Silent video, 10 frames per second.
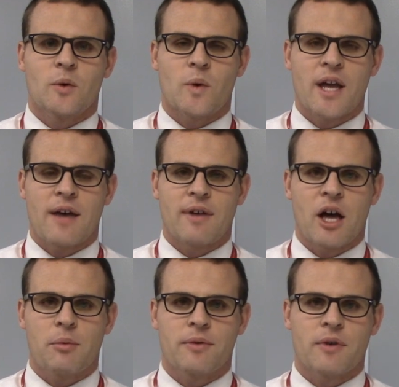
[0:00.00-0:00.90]
We have a
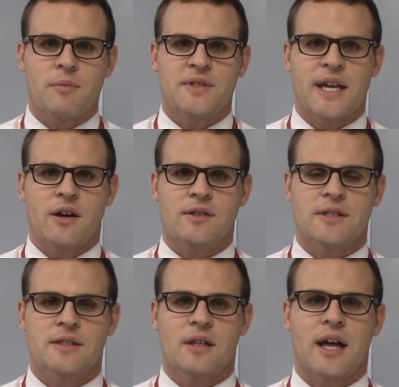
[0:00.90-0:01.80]
helper from Ms.
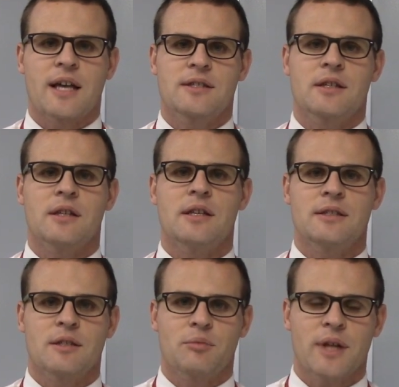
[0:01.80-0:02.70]
Egerson's class to lead
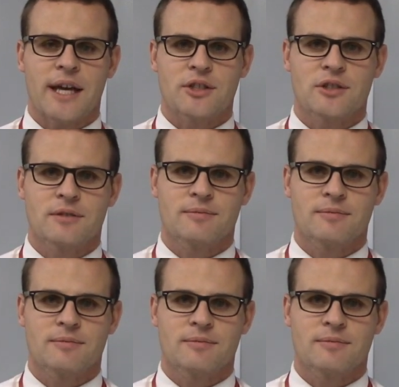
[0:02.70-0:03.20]
us in the pledge.